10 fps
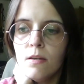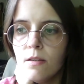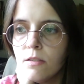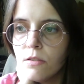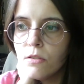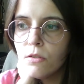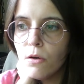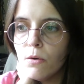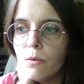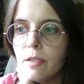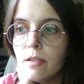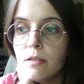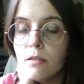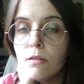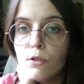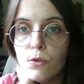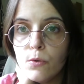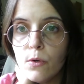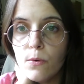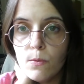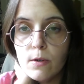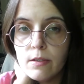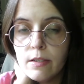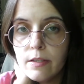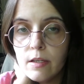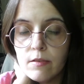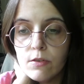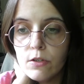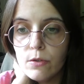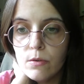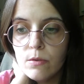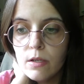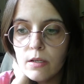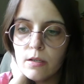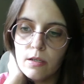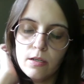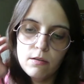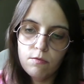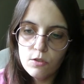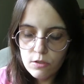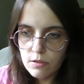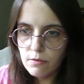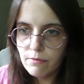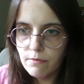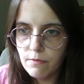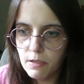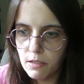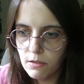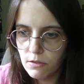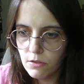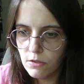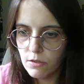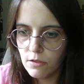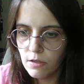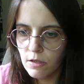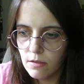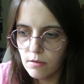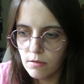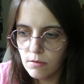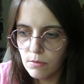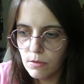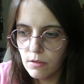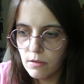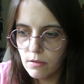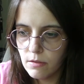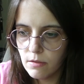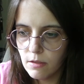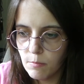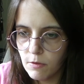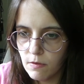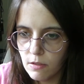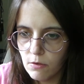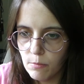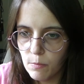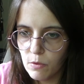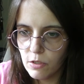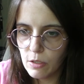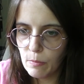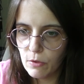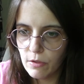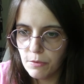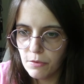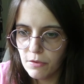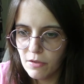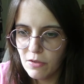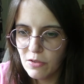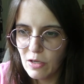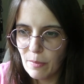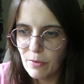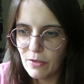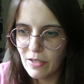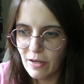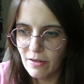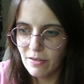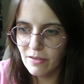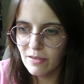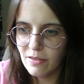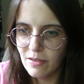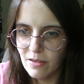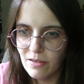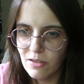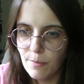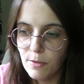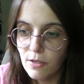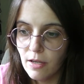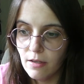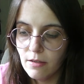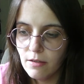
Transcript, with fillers: So it is 2:01 in the afternoon. I have just finished, oh yikes, can't believe I can't remember what chapter it is. Chapter 10, yeah, chapter 10.